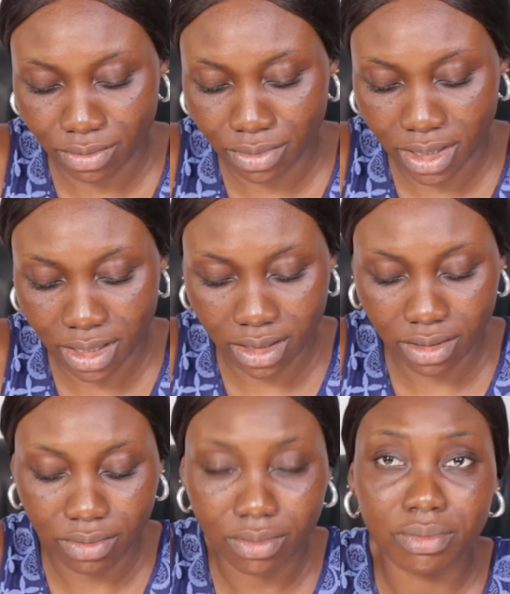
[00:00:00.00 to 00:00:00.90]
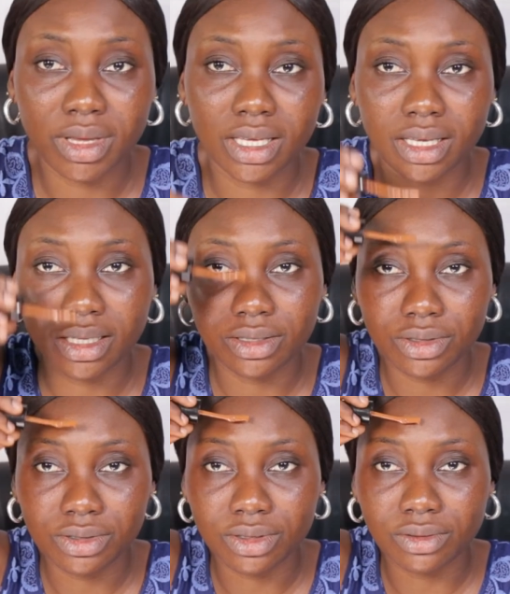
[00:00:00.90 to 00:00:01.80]
been making
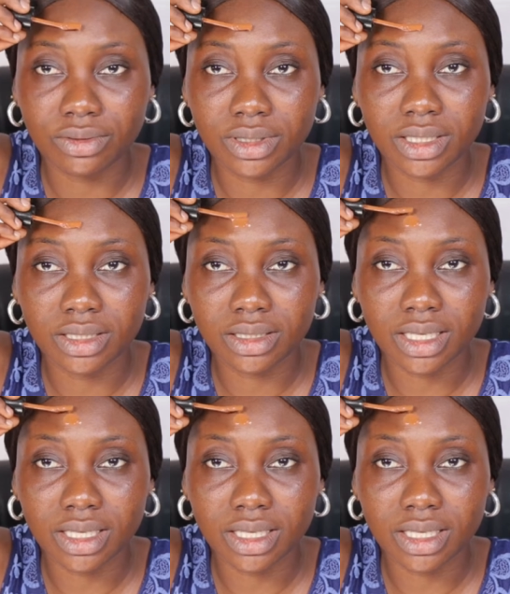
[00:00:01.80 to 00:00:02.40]
use of it,